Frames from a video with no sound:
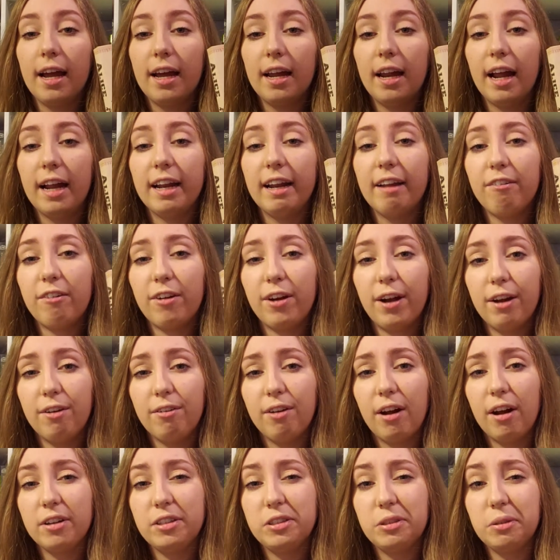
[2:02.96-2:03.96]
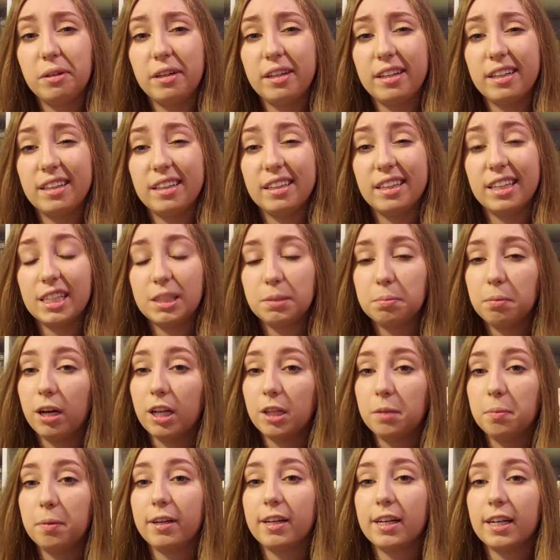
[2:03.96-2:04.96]
And I never got around to it this
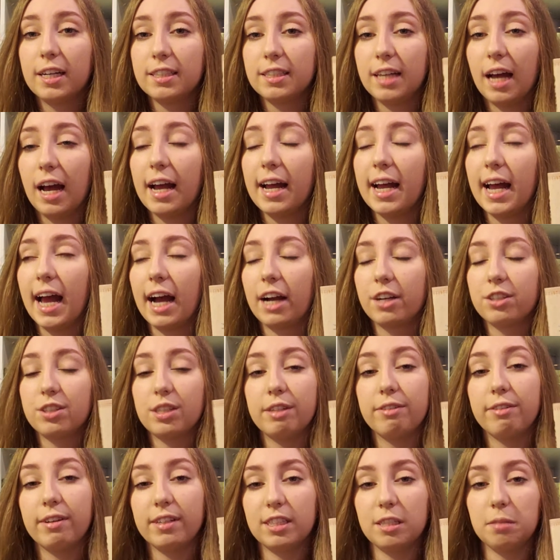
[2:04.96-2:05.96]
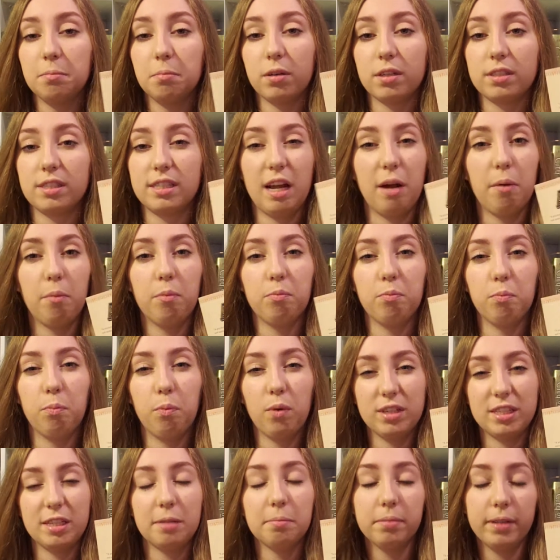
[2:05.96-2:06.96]
month because I actually read some books I
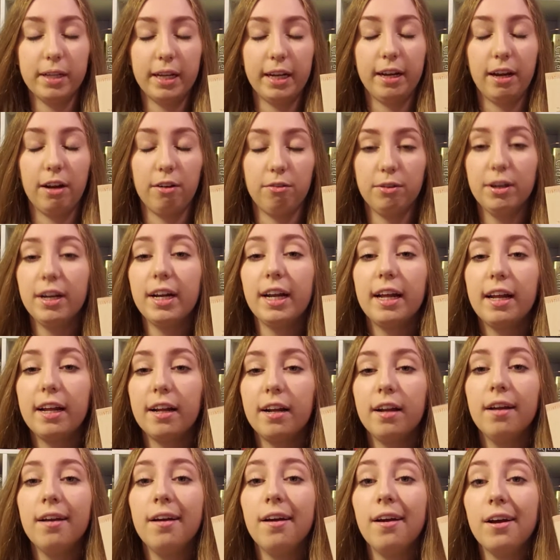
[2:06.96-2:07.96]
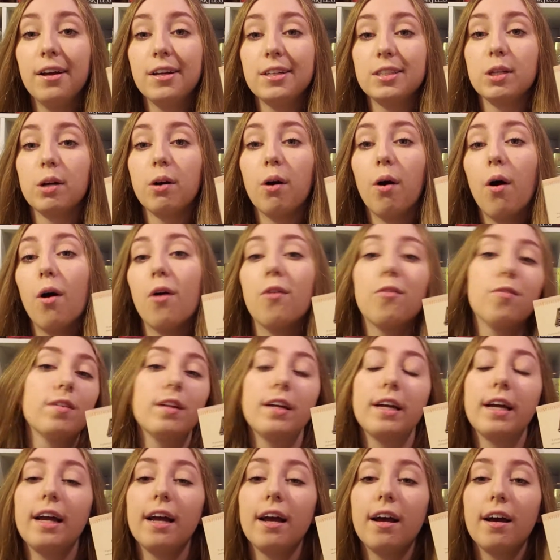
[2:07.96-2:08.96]
wasn't planning on reading. So
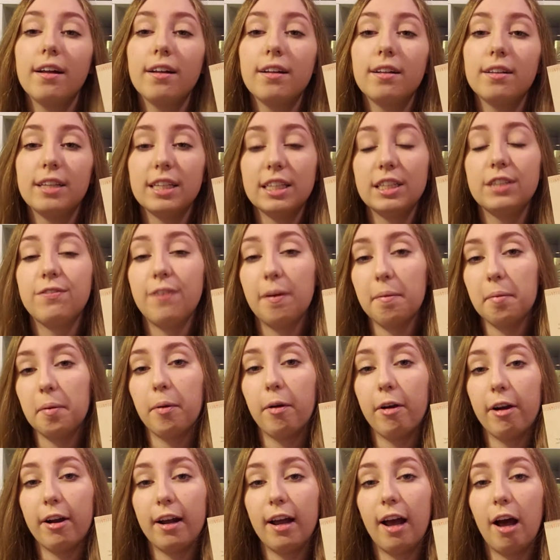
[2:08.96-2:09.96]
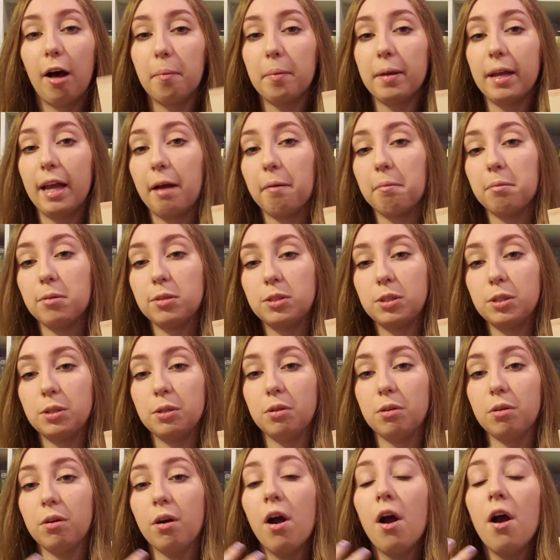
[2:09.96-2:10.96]
hopefully this February I'll be able
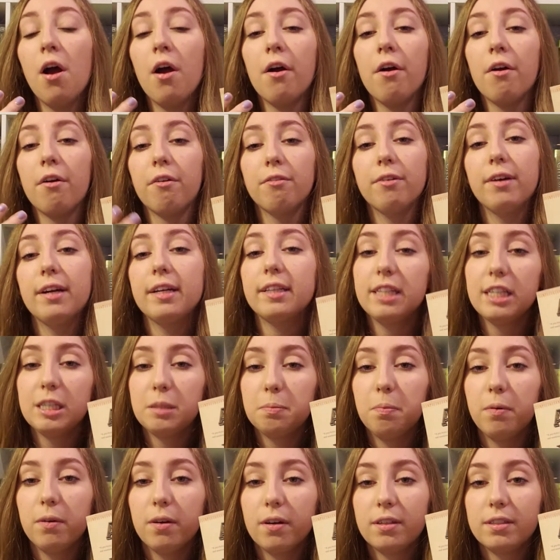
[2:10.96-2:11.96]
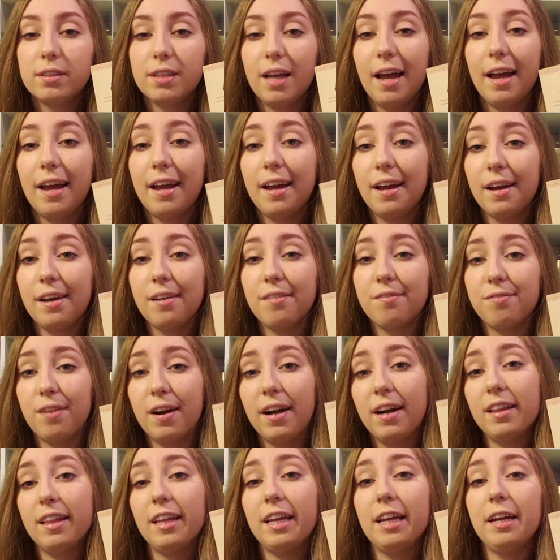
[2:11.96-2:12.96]
to read these books and
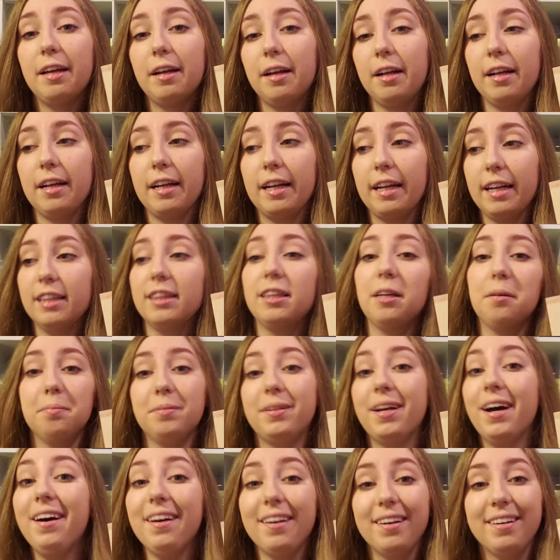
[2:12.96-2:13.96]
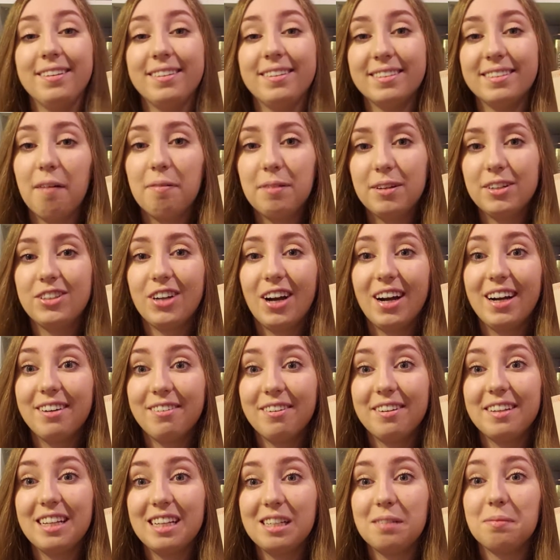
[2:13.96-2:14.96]
finally get them done. I've been trying to
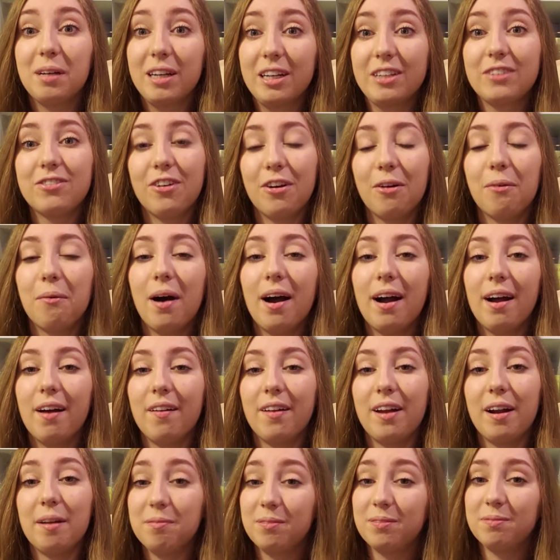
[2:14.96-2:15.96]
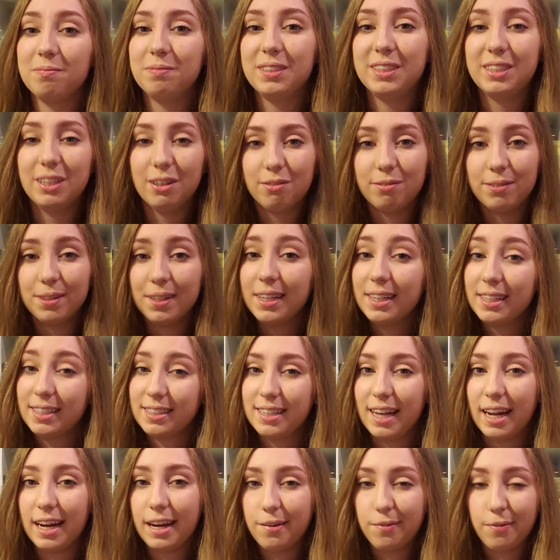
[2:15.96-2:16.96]
read these books for a while and I'm still really
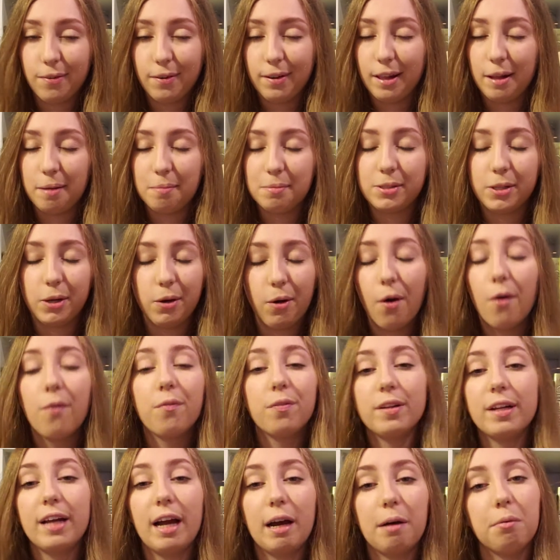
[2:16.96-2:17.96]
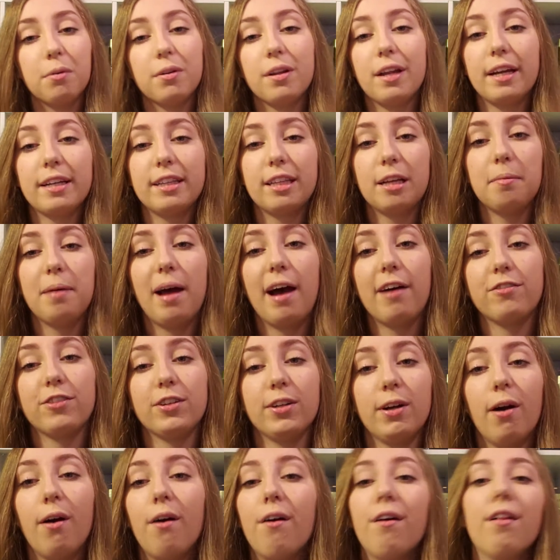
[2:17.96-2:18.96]
excited for them, so hopefully I will like them
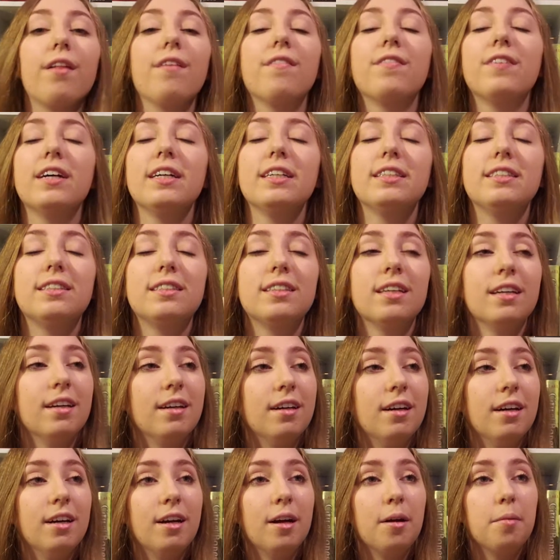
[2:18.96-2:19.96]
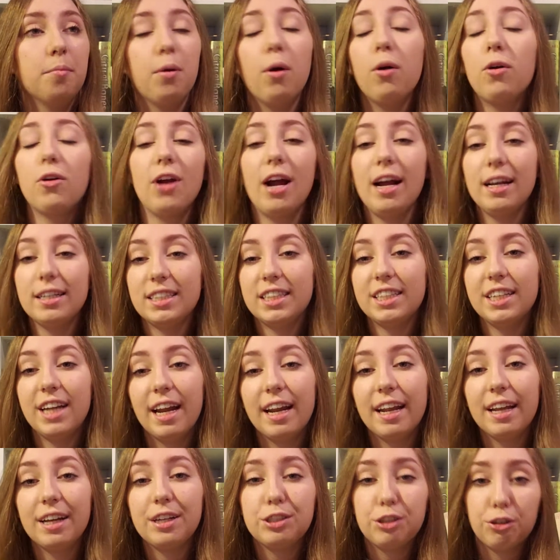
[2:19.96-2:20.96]
after all of this
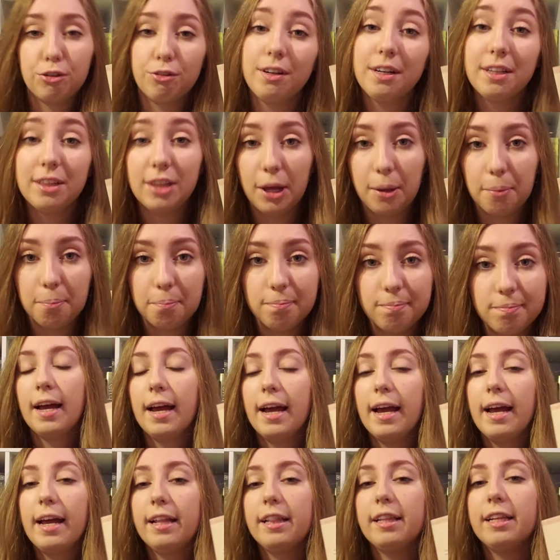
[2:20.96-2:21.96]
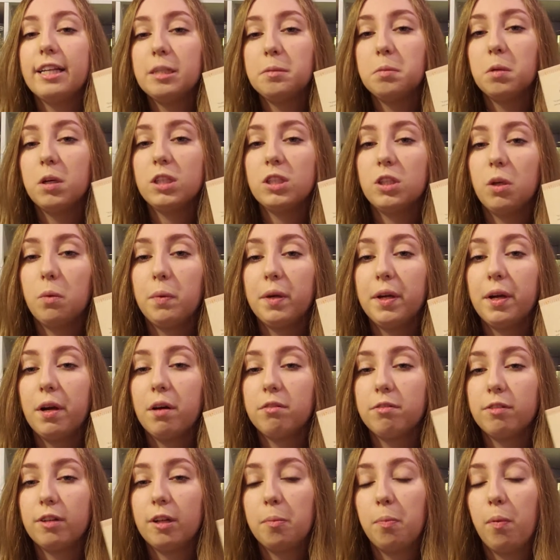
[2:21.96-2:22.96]
procrastinating to read them. In these books, we
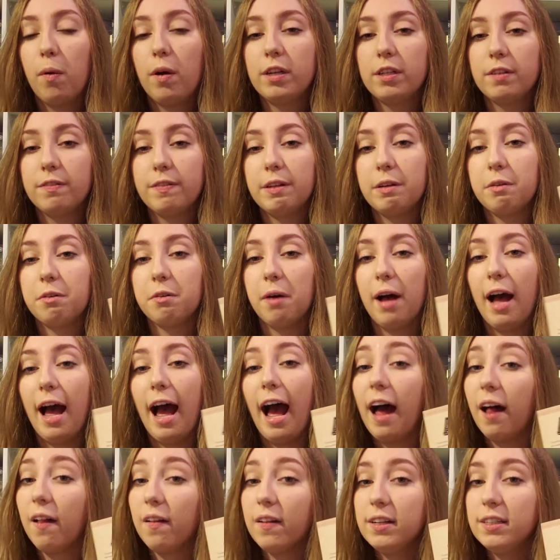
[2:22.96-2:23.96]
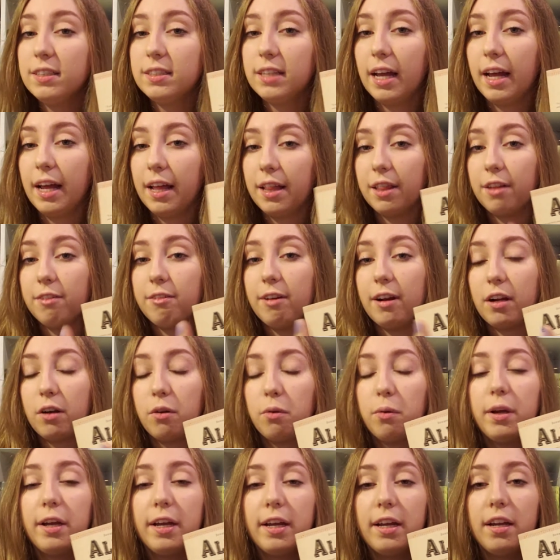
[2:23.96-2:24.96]
go through the point of view of Alice and the Red
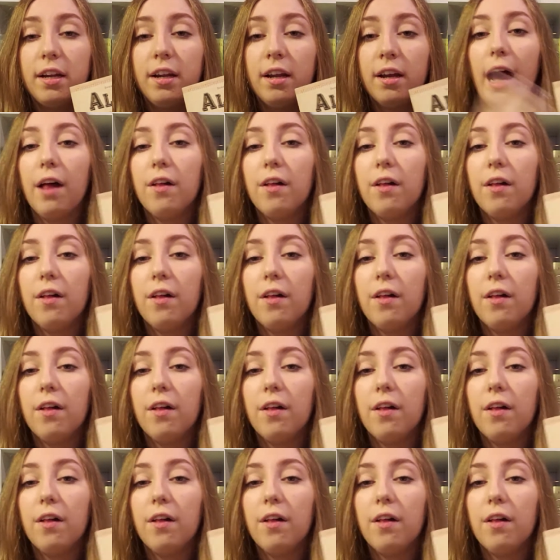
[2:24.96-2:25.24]
Queen.